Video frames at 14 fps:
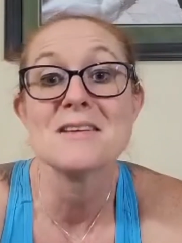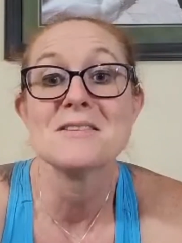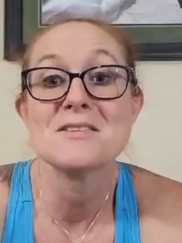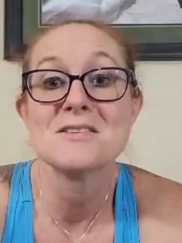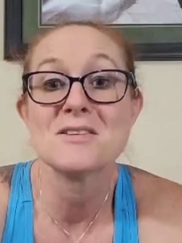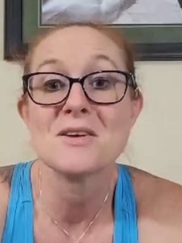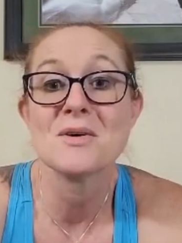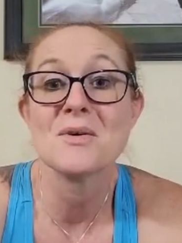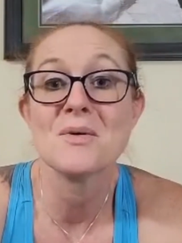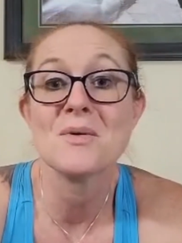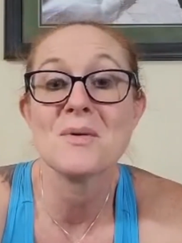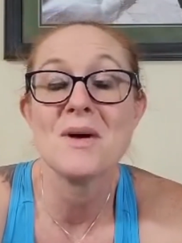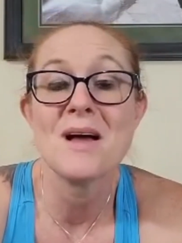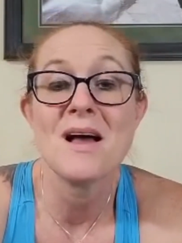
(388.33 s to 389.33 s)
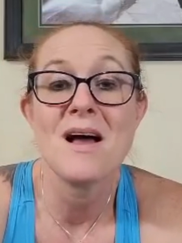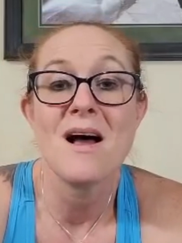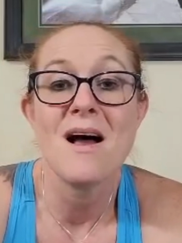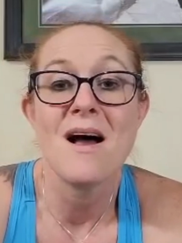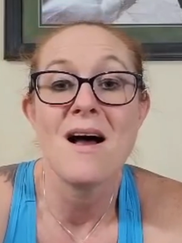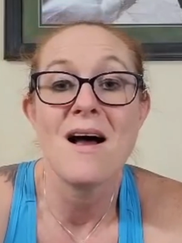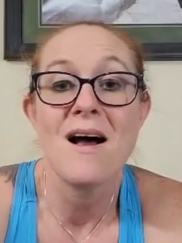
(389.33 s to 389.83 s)
So
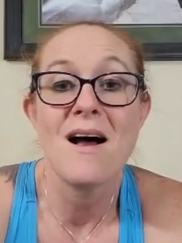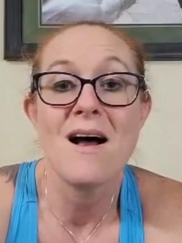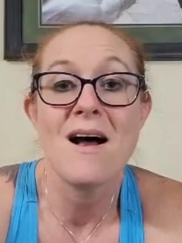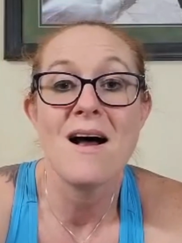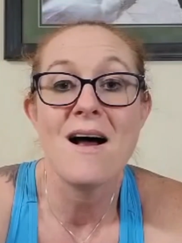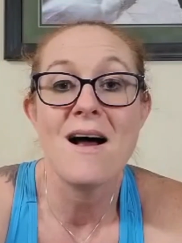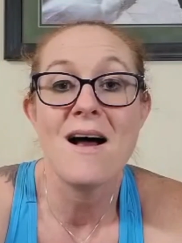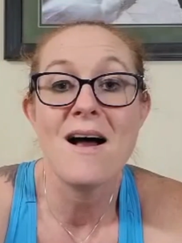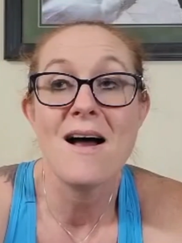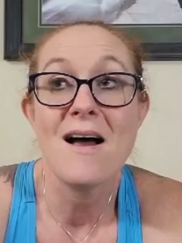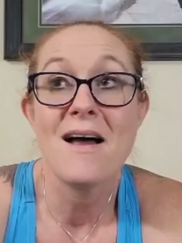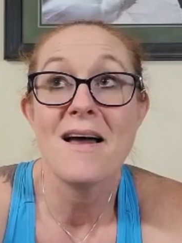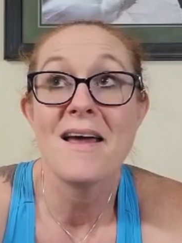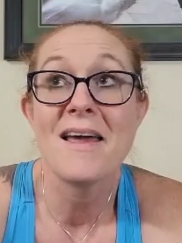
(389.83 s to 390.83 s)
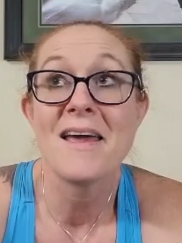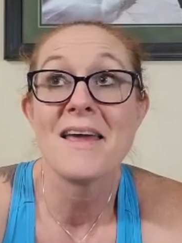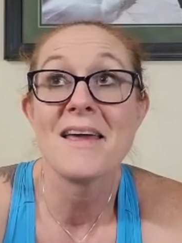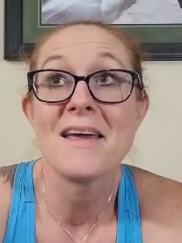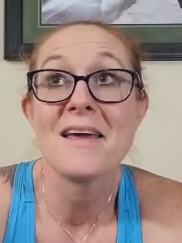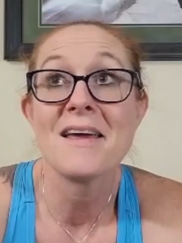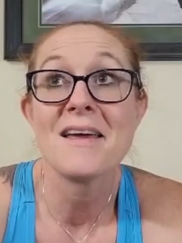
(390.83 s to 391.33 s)

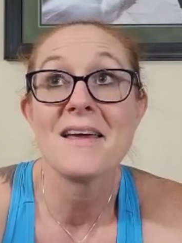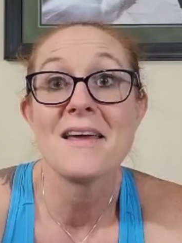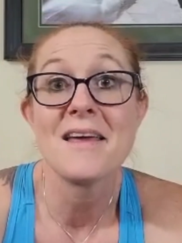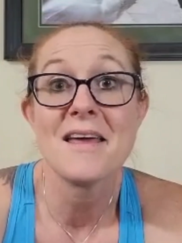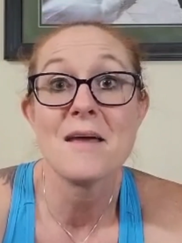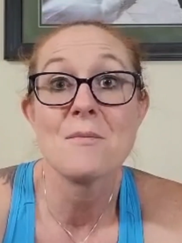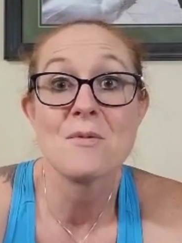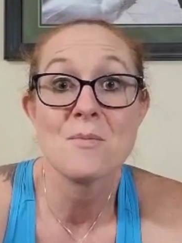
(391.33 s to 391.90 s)
I am a